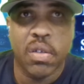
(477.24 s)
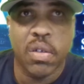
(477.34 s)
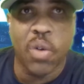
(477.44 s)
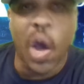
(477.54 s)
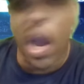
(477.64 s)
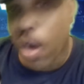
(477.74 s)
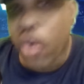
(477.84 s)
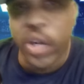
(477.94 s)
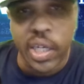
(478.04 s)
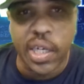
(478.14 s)
Well, I
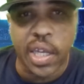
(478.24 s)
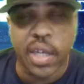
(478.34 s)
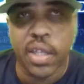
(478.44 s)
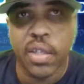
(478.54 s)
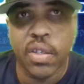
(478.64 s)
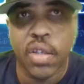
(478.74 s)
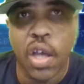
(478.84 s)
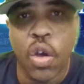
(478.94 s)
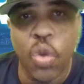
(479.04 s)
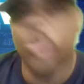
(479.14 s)
heard he did it.
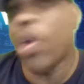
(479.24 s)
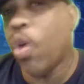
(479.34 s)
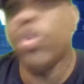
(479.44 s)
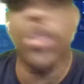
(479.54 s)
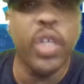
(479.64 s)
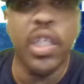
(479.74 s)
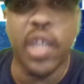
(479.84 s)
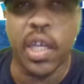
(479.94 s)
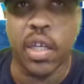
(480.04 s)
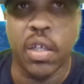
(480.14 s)
Who told you he
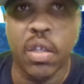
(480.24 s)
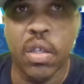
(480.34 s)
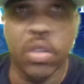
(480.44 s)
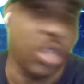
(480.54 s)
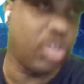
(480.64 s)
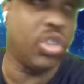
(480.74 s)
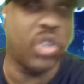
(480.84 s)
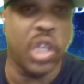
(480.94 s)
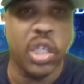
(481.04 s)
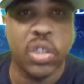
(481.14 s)
did it? Such and
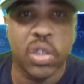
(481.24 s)
such.